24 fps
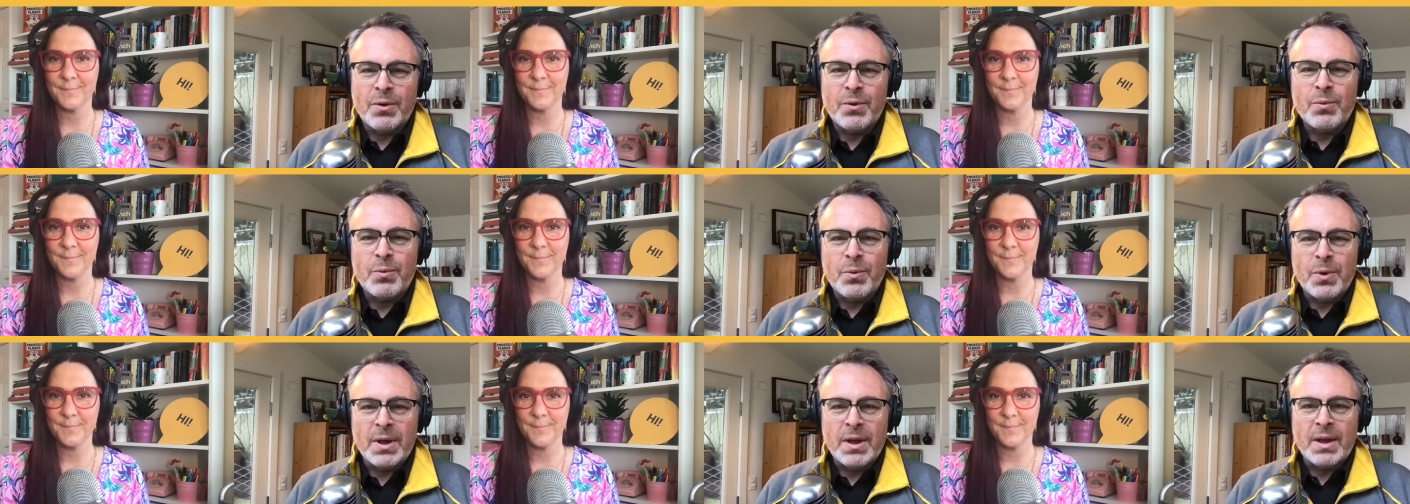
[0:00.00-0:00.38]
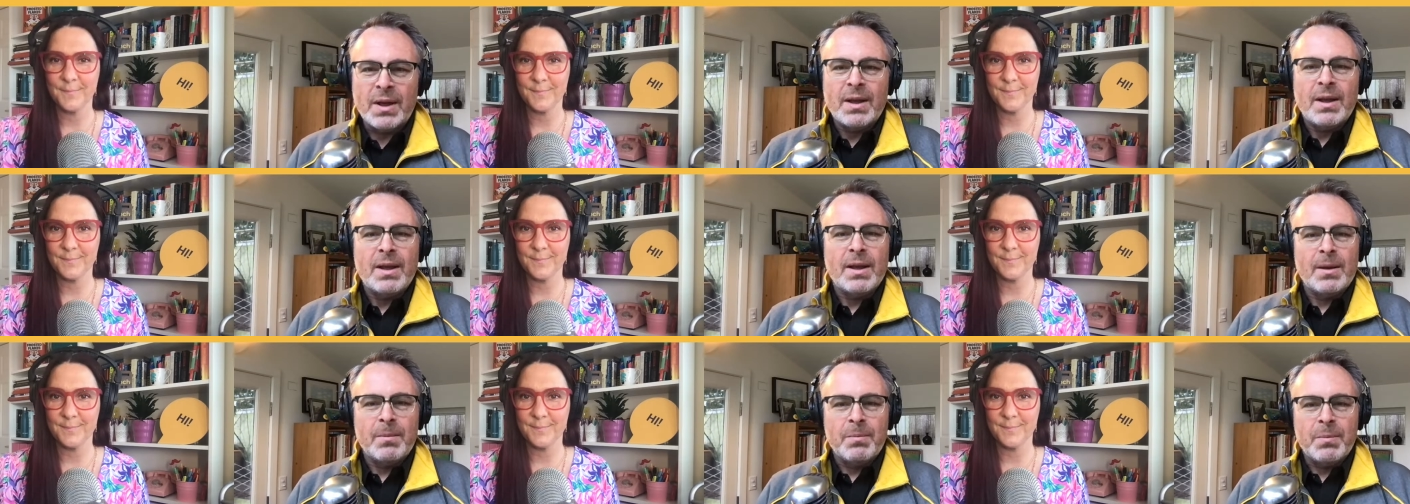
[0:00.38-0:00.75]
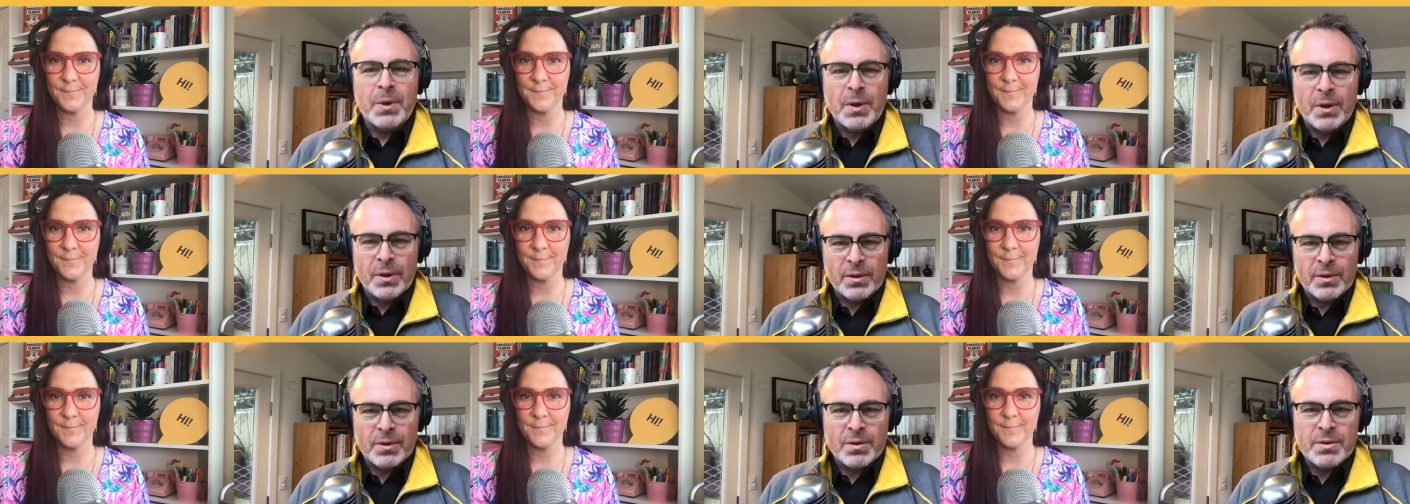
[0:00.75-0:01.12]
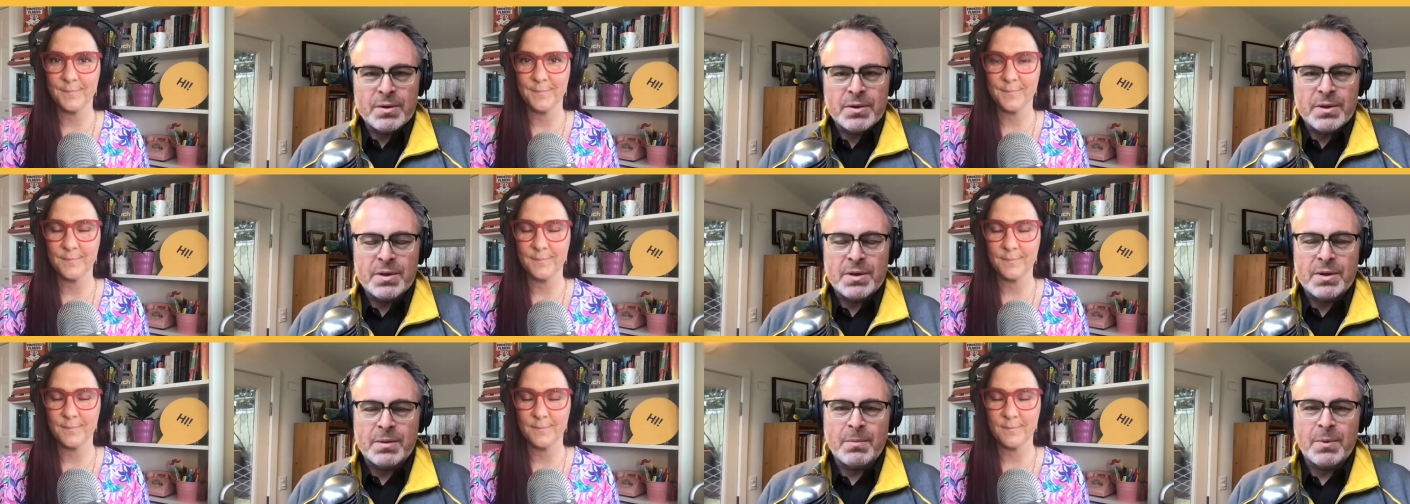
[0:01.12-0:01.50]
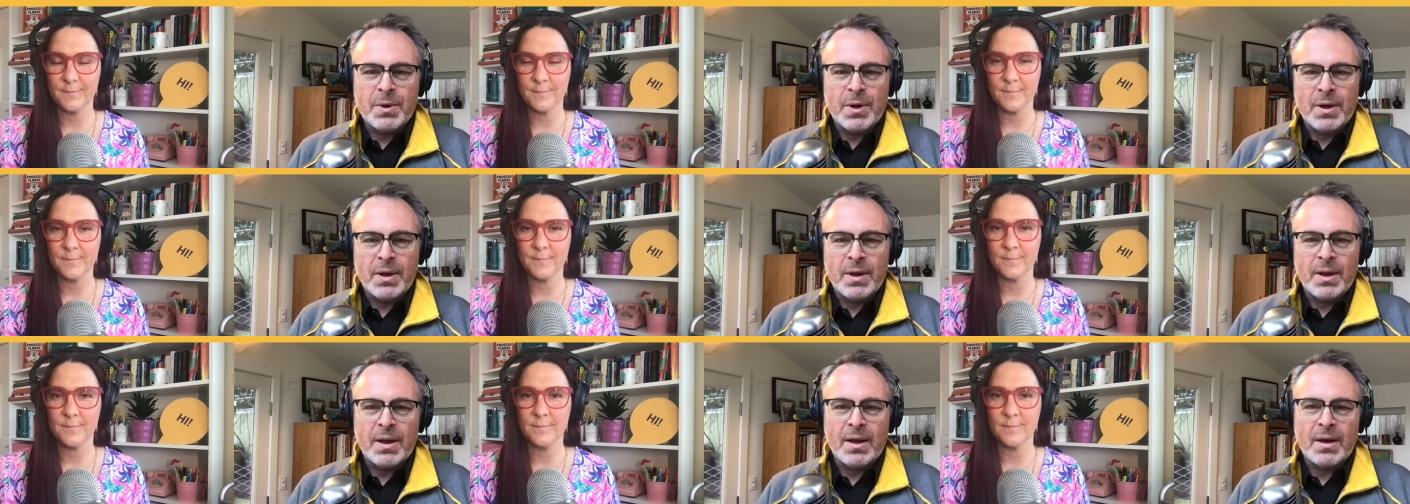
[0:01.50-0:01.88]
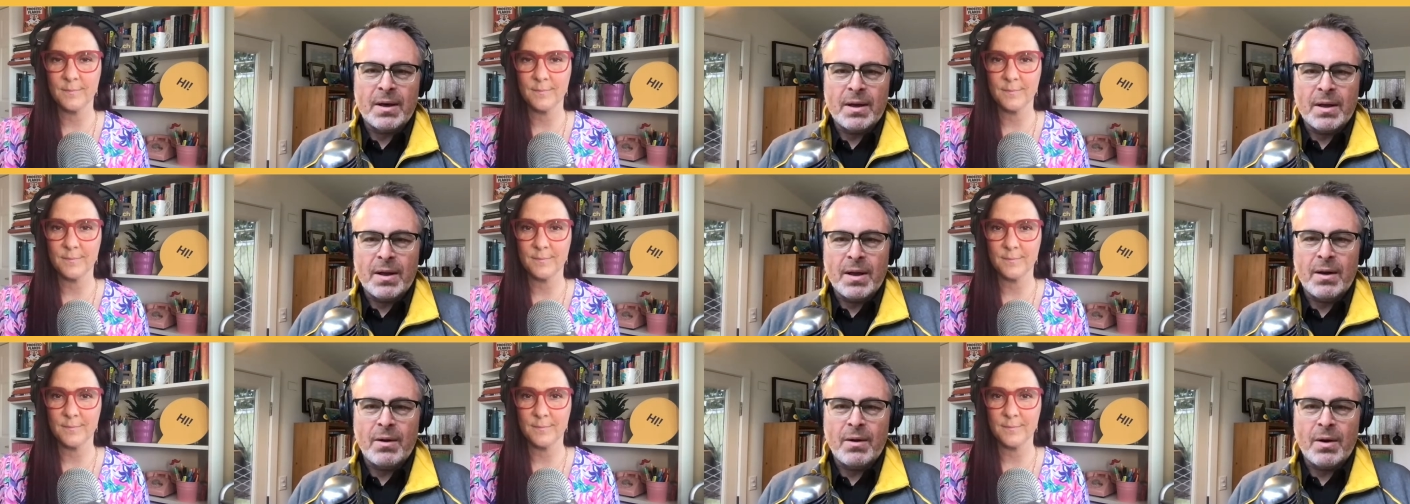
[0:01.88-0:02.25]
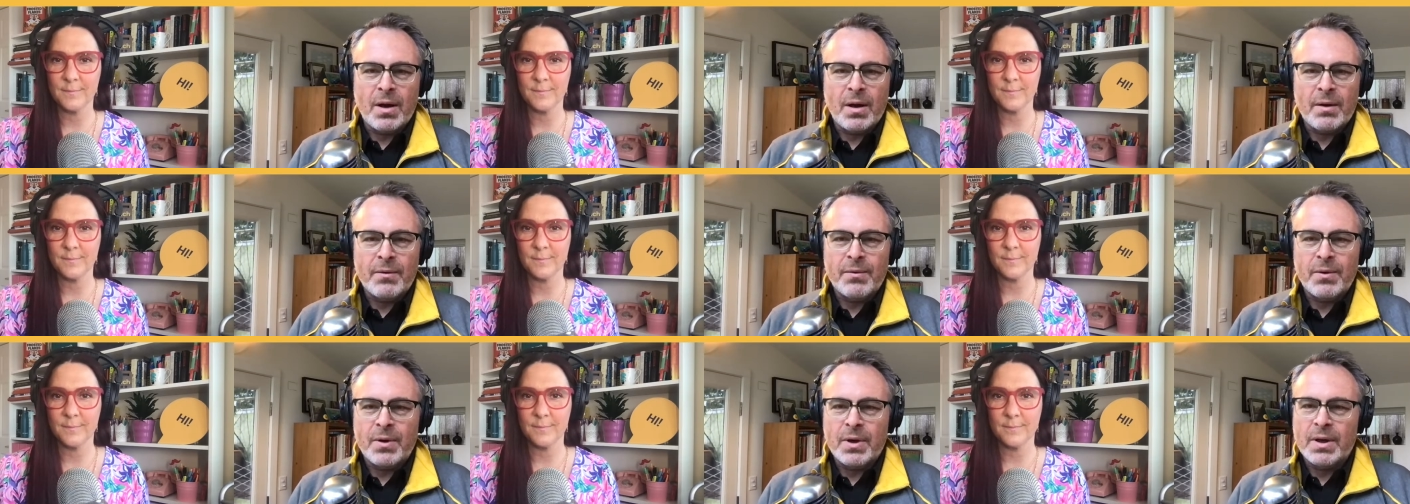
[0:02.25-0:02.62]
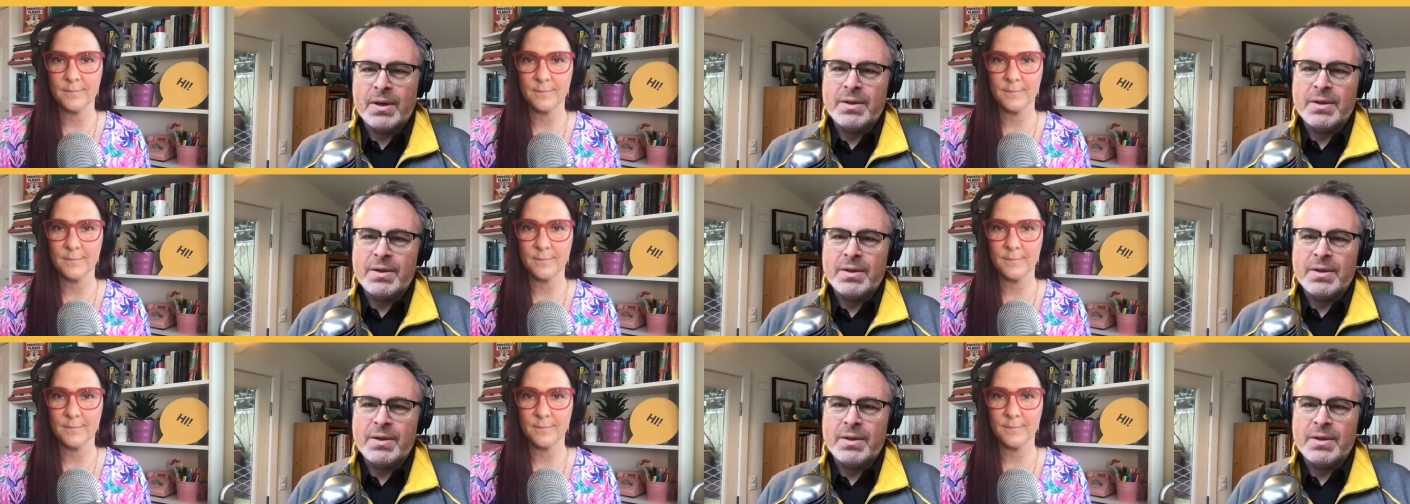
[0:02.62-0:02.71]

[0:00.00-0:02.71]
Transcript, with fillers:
Speaker 1: of three key pillars as a part of that cloud offering.